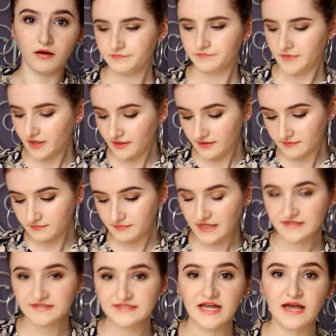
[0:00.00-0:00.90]
No,
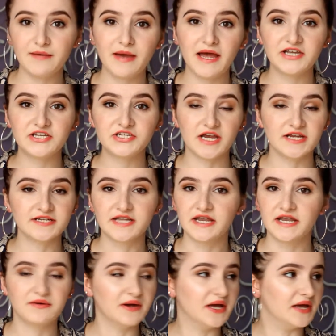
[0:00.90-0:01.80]
last time I checked
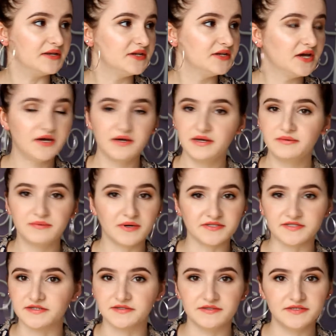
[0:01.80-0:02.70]
anyway. No, it
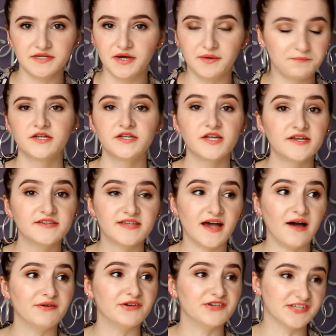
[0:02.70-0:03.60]
wasn't. No.
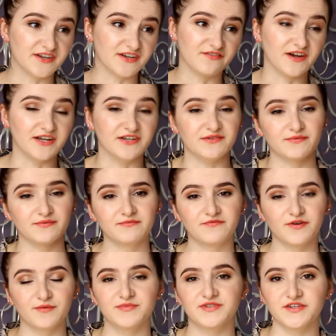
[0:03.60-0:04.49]
Turns out we just had a friend
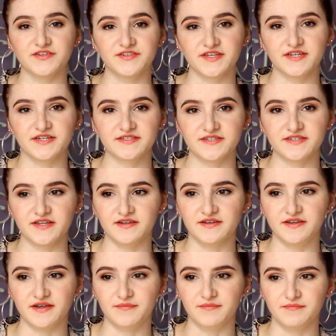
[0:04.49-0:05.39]
from Sussex,
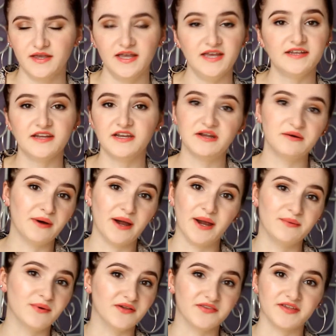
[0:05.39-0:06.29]
and he didn't know where
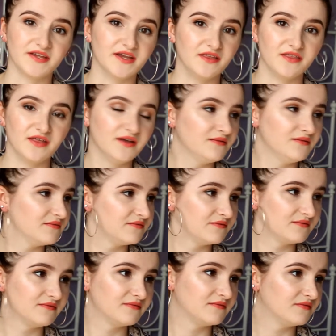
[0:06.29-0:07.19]
it was either.
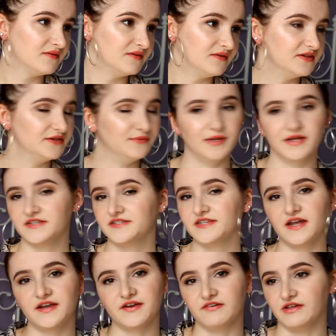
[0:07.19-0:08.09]
To be
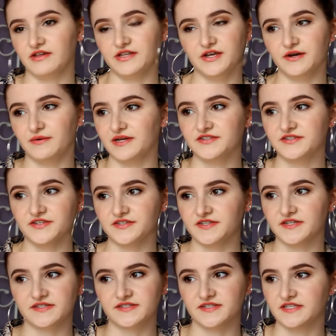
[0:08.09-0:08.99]
honest, I don't really know where
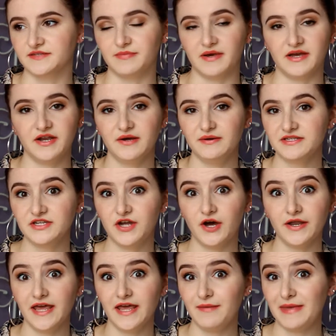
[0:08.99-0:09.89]
Sussex is, but I know it's
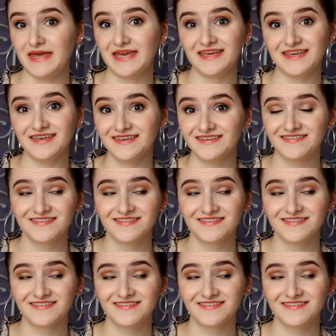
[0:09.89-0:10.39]
not near me.